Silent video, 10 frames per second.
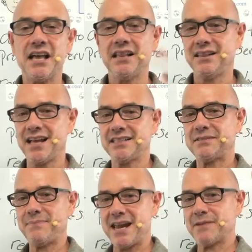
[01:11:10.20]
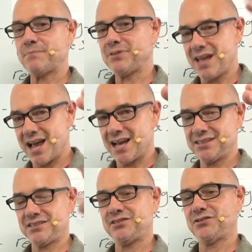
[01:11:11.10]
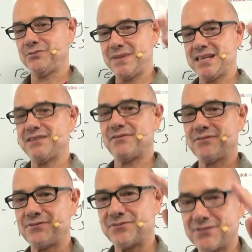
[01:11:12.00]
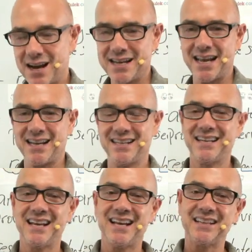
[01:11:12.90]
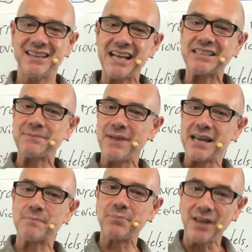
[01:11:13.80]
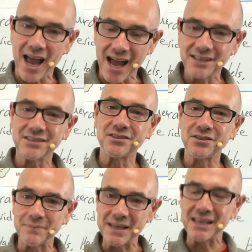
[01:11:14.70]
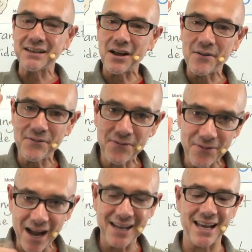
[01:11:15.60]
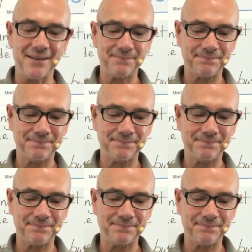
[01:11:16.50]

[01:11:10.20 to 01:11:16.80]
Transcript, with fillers: Let's make plans to meet Friday. Let's make plans to meet Friday.